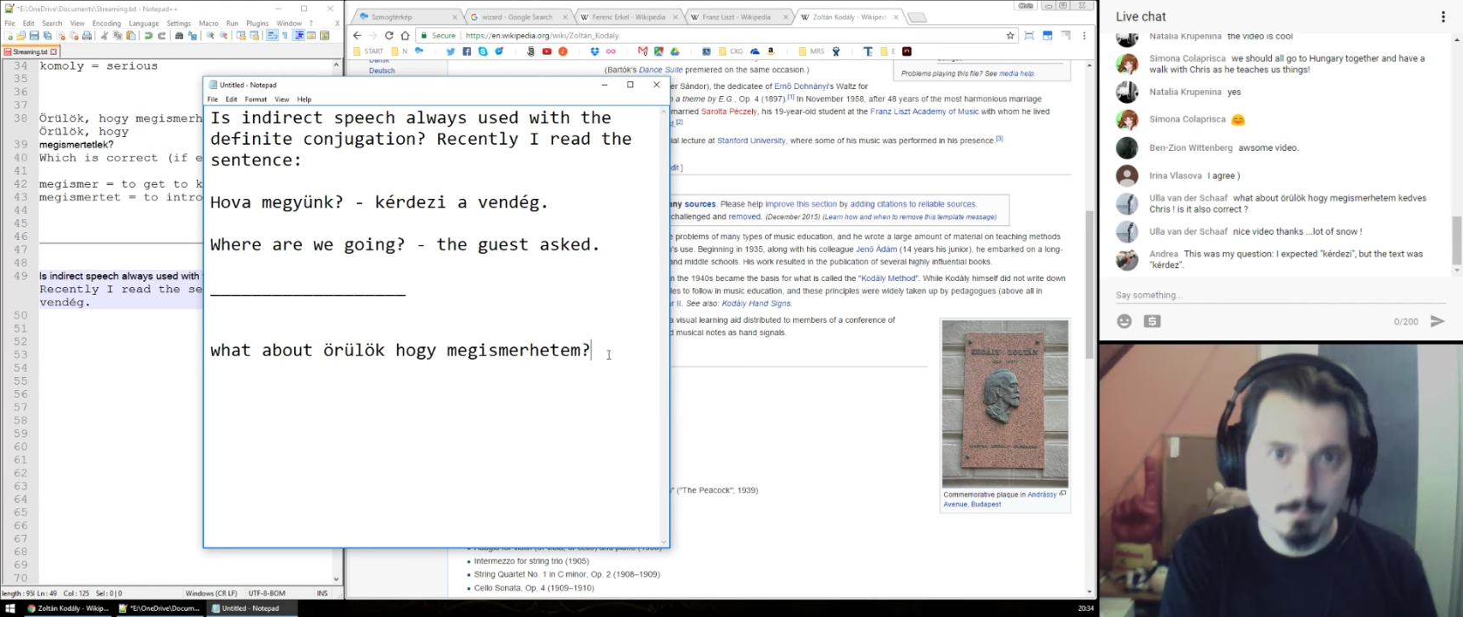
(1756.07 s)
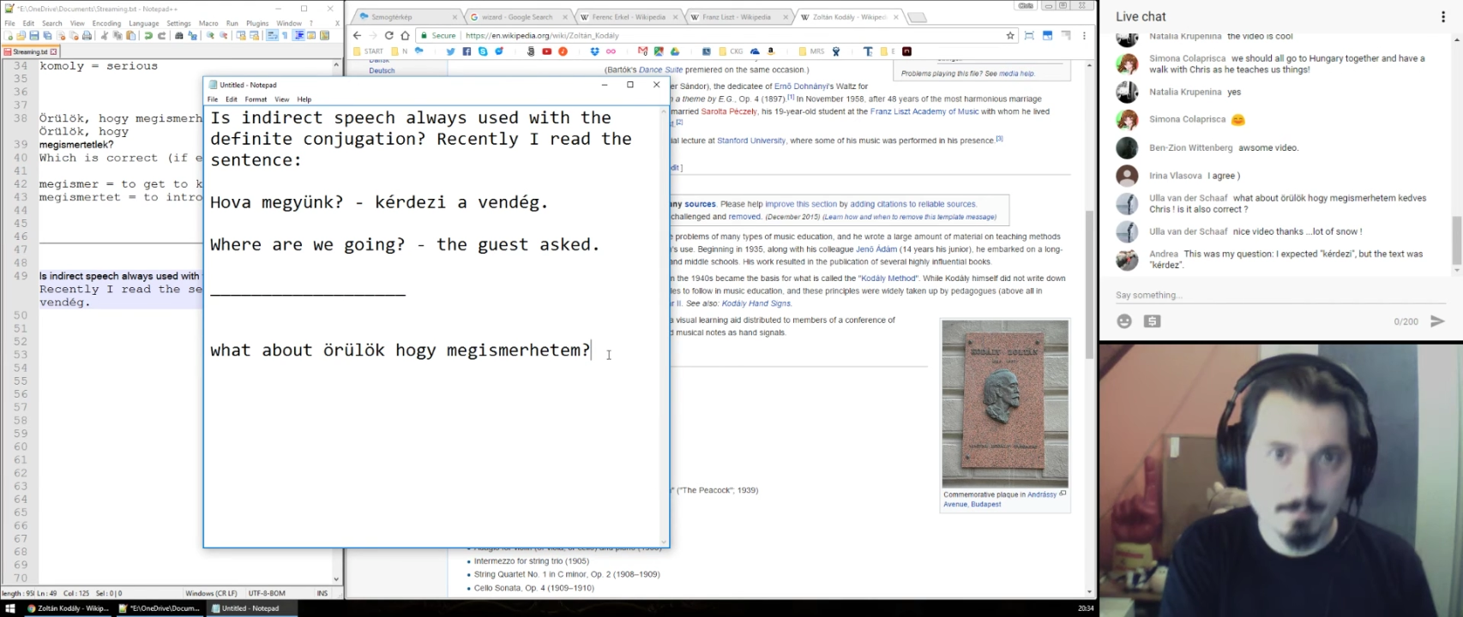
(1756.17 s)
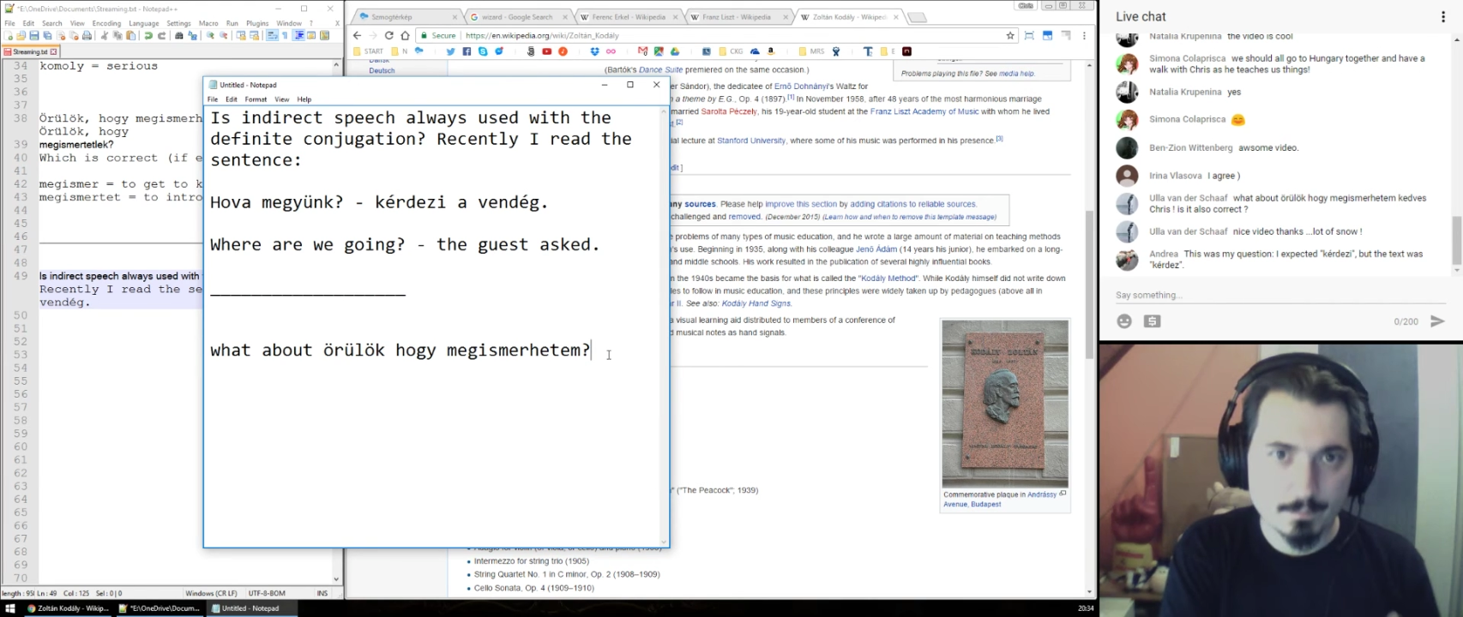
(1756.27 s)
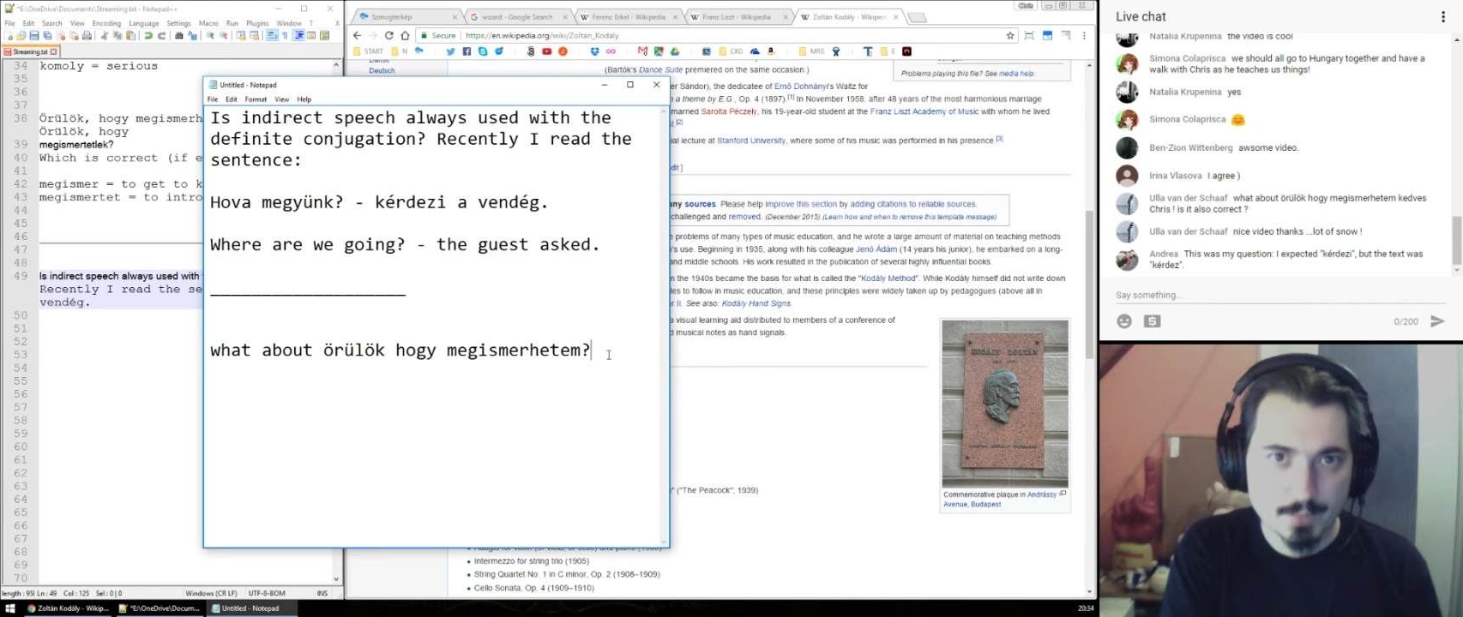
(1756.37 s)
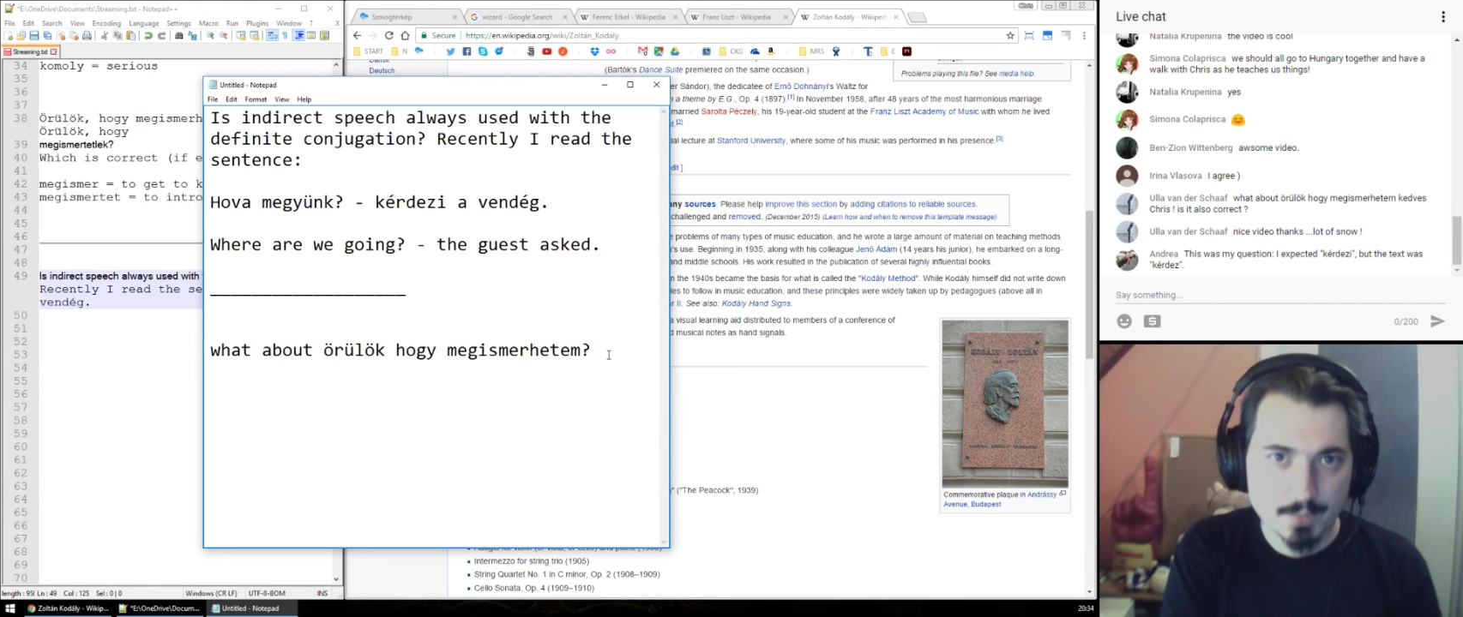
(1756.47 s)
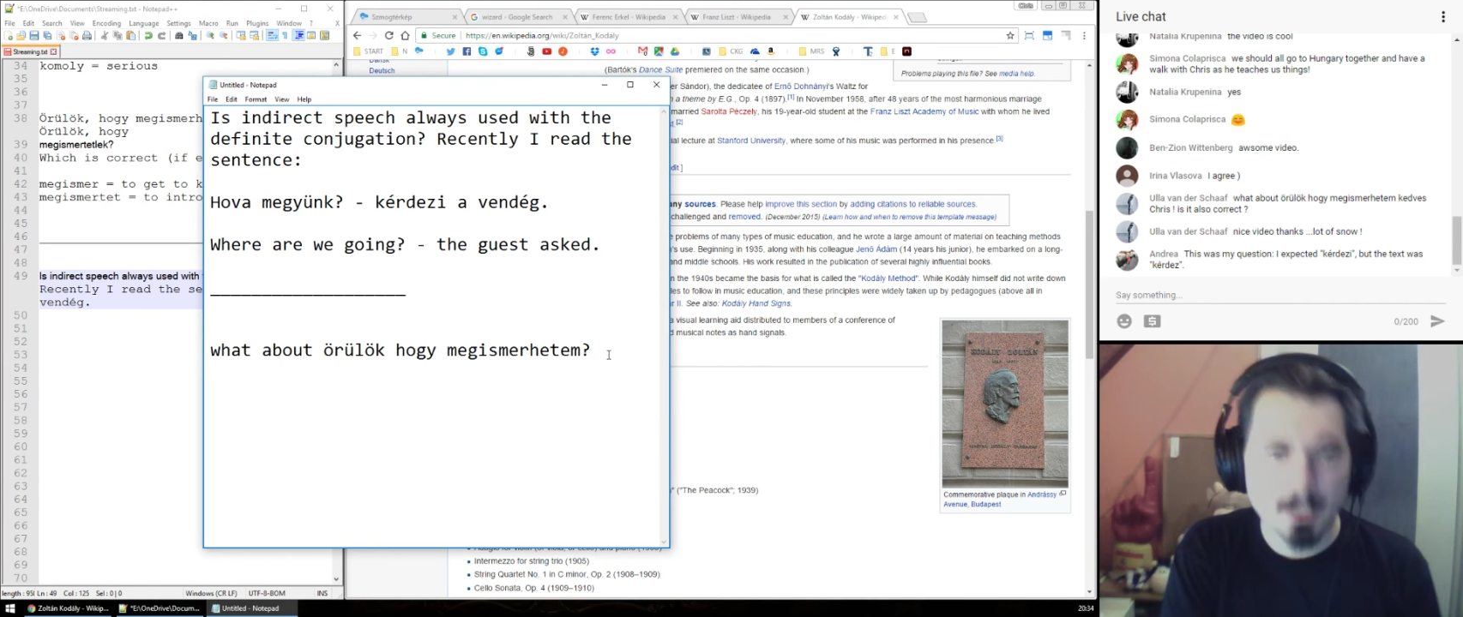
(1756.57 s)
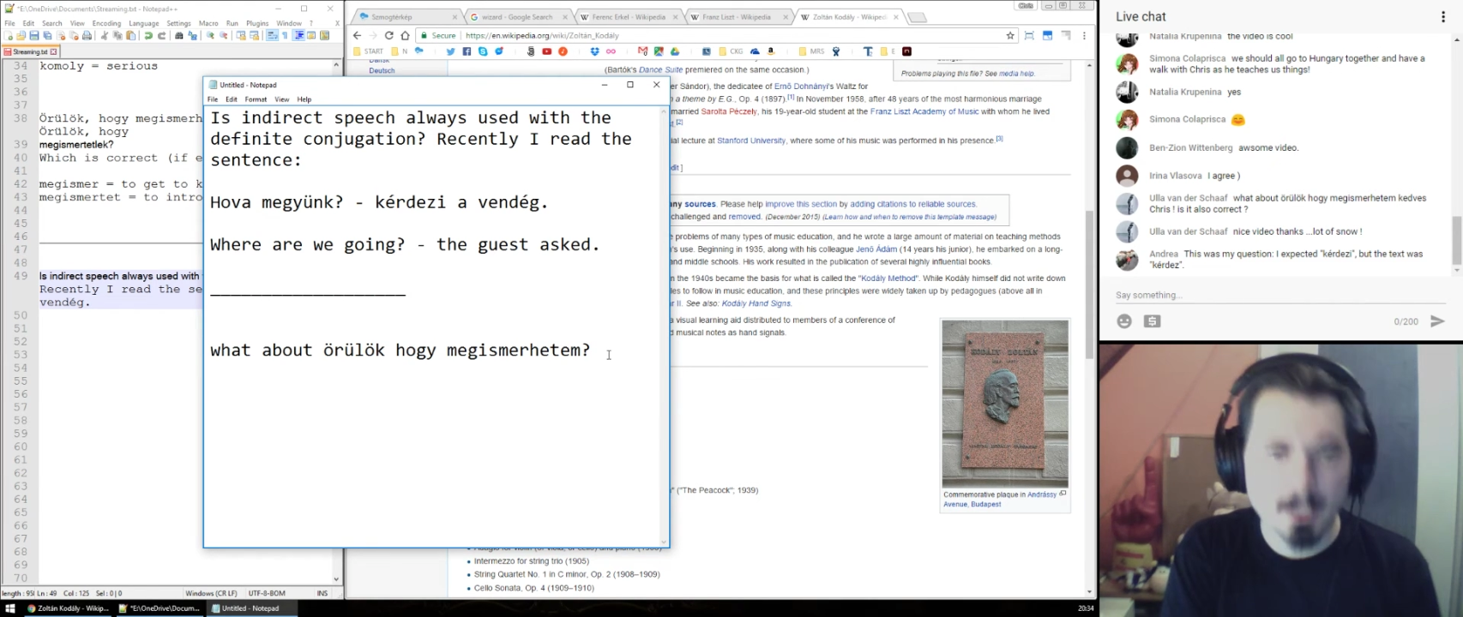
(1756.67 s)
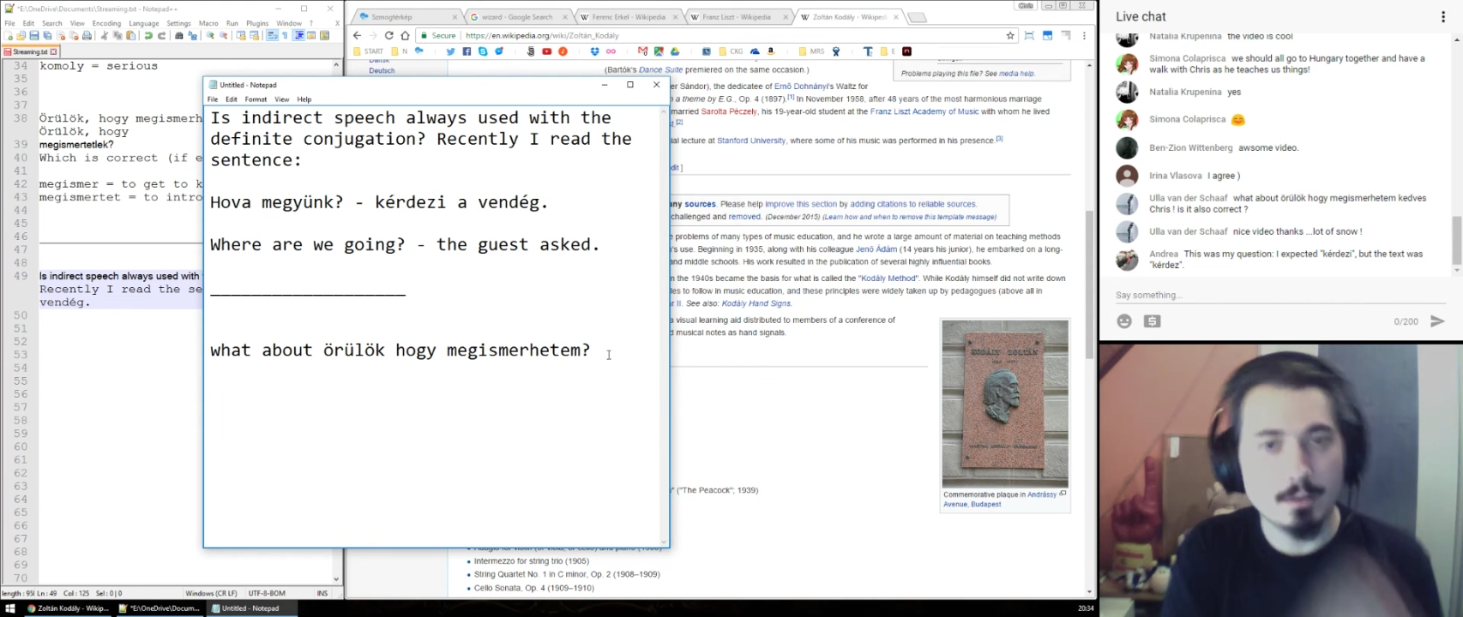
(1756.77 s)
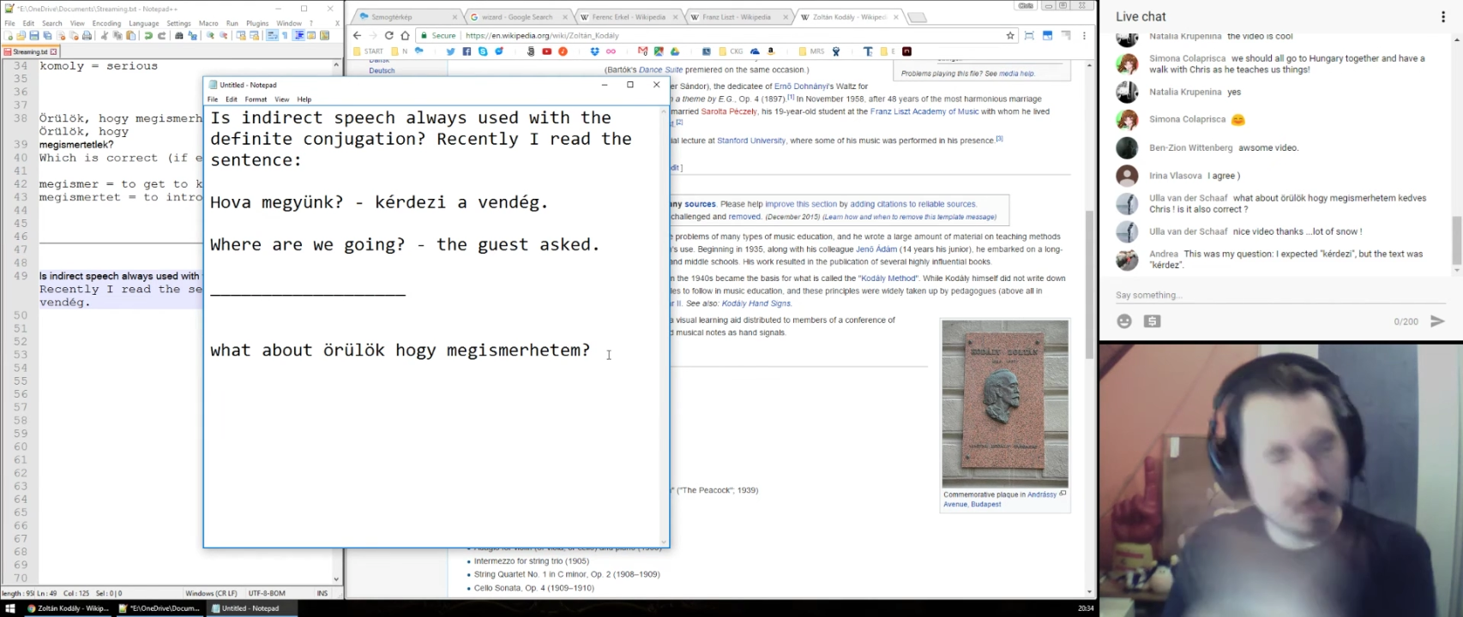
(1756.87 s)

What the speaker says: singular